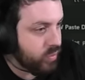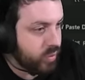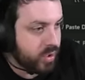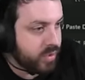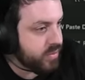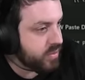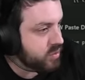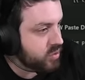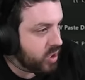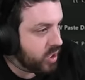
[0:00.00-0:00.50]

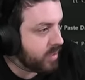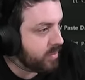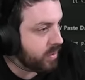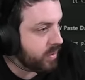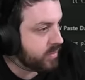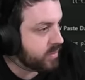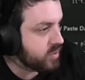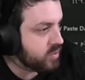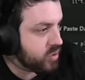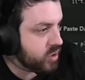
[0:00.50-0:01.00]
Not the timer.
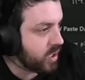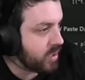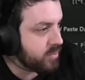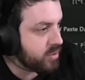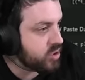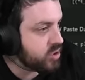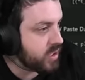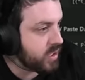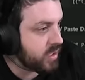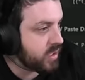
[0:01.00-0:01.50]
This timer
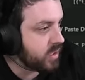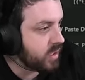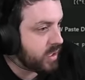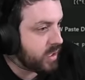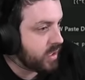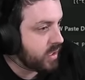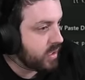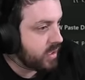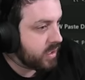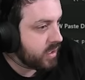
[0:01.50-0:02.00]
shit
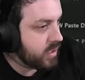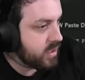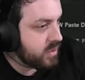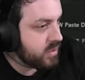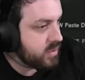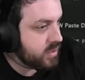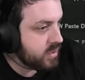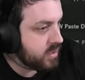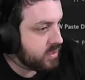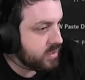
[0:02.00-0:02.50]

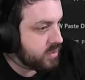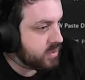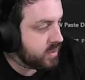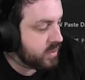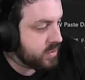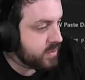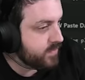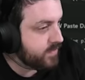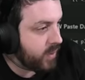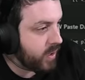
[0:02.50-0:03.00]
is is
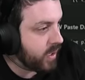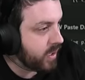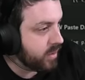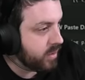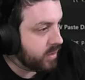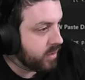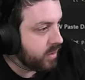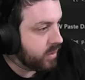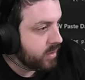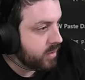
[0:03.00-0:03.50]
is fine.
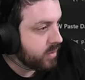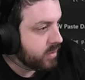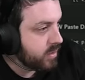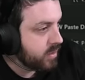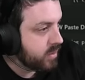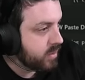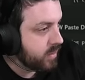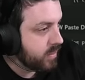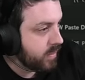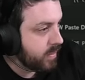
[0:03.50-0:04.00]

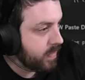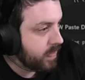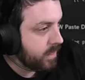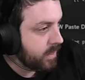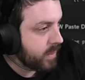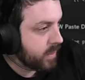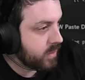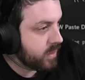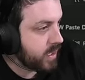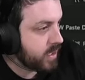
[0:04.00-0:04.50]

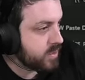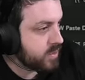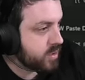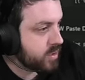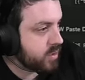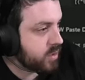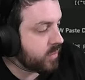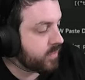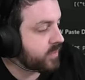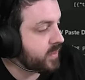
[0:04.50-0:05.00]
A card's
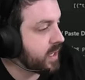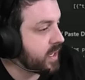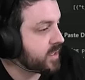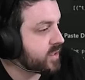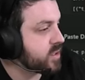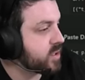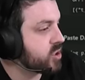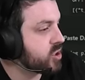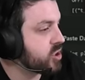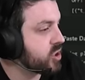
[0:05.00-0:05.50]
turned off.
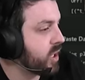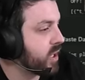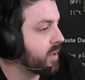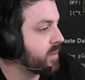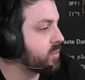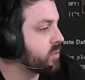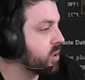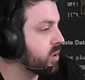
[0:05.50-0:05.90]
Yes. Shut up.